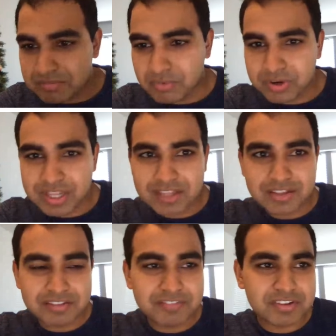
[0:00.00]
more
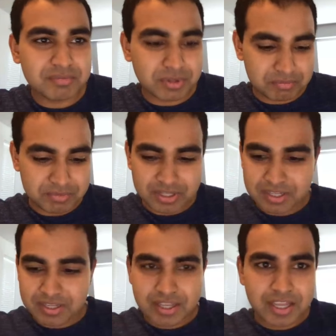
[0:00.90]
easily visible.
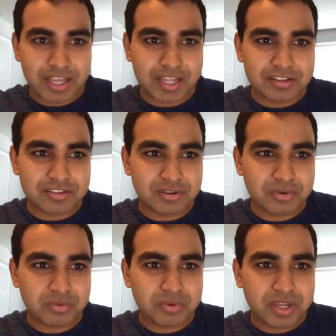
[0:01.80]
And
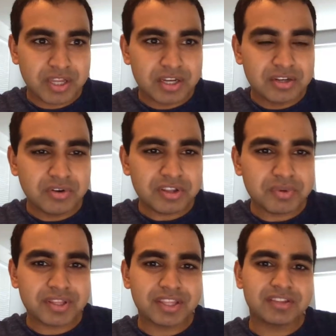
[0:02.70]
so Notice one
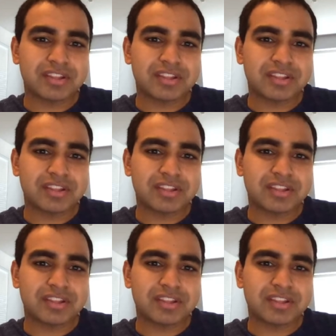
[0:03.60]
of the things